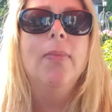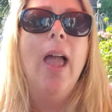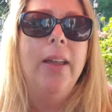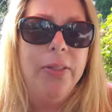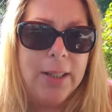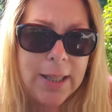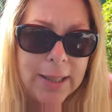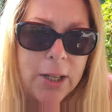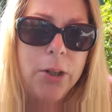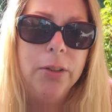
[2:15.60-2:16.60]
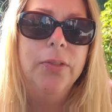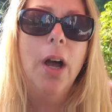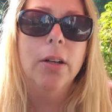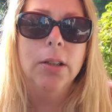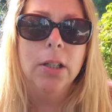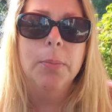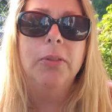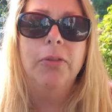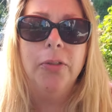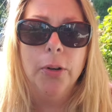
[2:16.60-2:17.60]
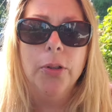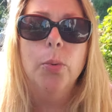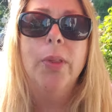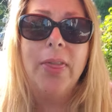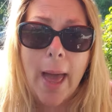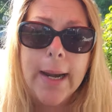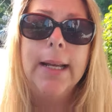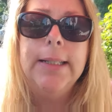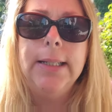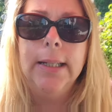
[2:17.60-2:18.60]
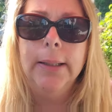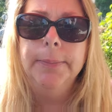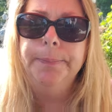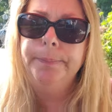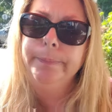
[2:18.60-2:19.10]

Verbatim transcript: I think that they could have gone a little bit further with that idea